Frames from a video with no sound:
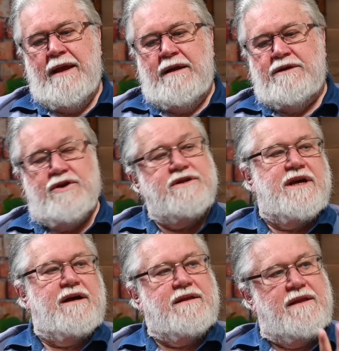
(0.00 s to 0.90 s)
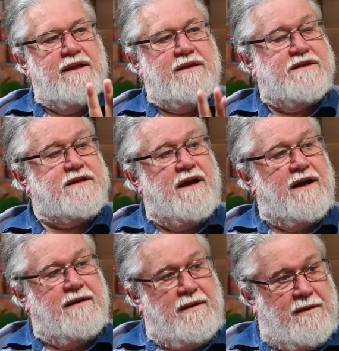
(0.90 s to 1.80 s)
Turns out that this
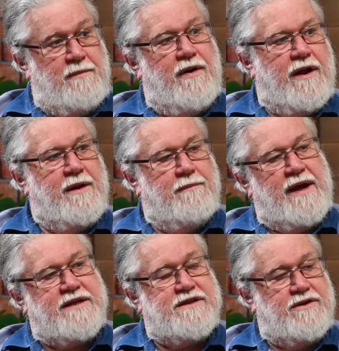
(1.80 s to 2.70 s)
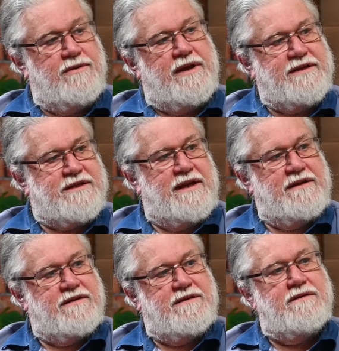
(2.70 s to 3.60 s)
guy, the American ambassador who they
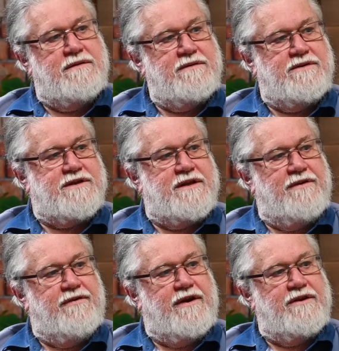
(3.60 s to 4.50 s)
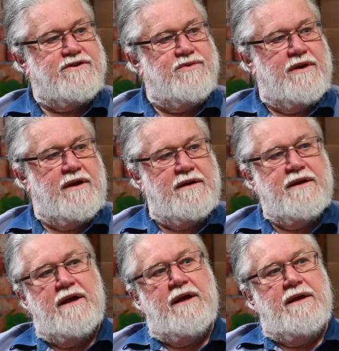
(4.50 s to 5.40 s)
sent to South Africa to sort it out,
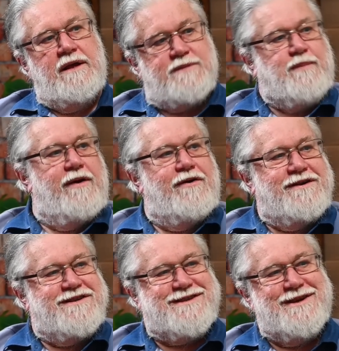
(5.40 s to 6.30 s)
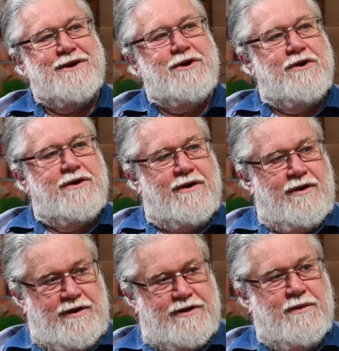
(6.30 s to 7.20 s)
his parents
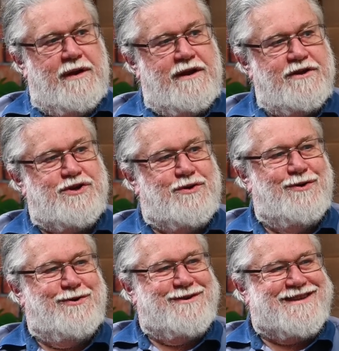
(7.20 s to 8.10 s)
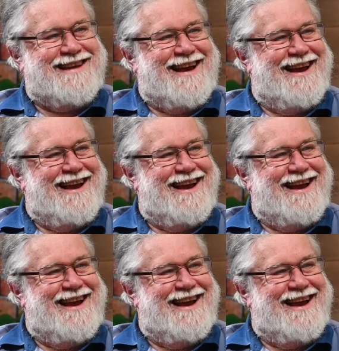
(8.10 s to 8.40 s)
are Lithuanian Jews.